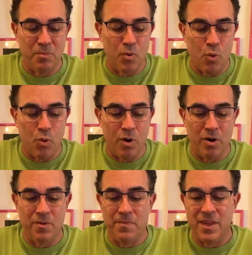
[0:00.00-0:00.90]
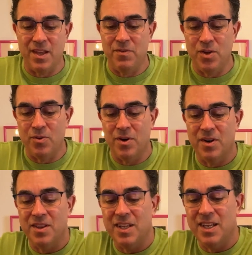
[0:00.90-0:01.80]
Or if you are
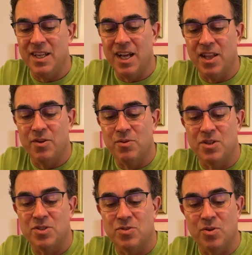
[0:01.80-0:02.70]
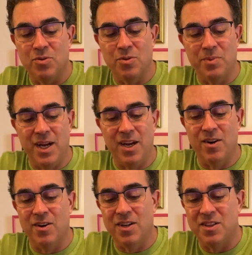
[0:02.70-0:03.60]
in the yellow control room
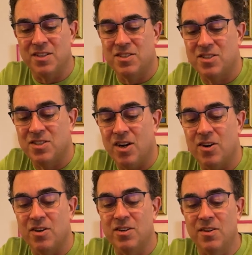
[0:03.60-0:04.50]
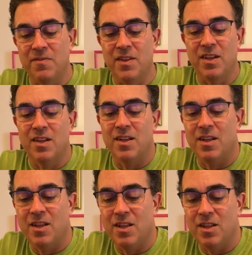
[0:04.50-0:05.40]
here at the start,
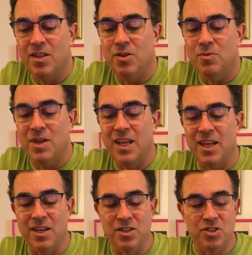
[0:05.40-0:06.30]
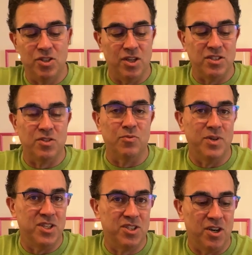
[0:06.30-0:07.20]
you can just
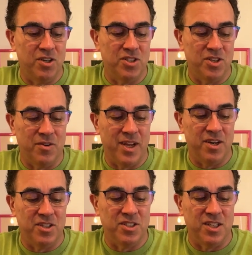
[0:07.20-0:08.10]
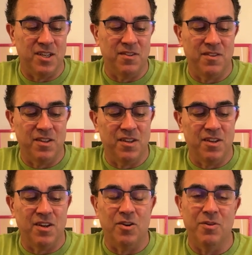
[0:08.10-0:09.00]
recharge your energy.
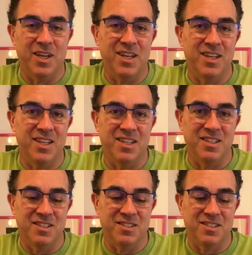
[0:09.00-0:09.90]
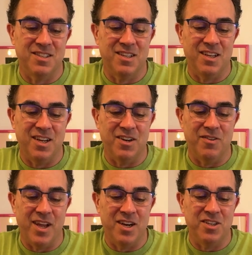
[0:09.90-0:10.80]
Green is your
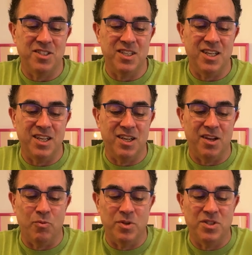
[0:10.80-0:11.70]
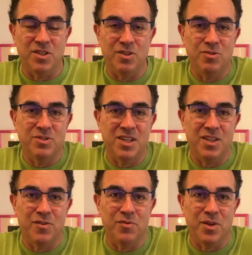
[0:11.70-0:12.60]
energy, and once you use it,
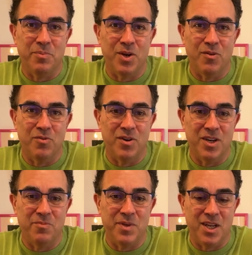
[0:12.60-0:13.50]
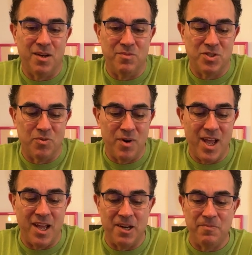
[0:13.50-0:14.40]
you flip it over and it becomes
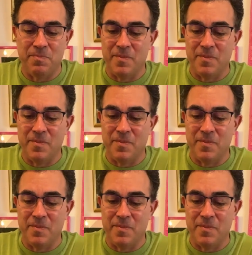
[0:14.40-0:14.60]
red.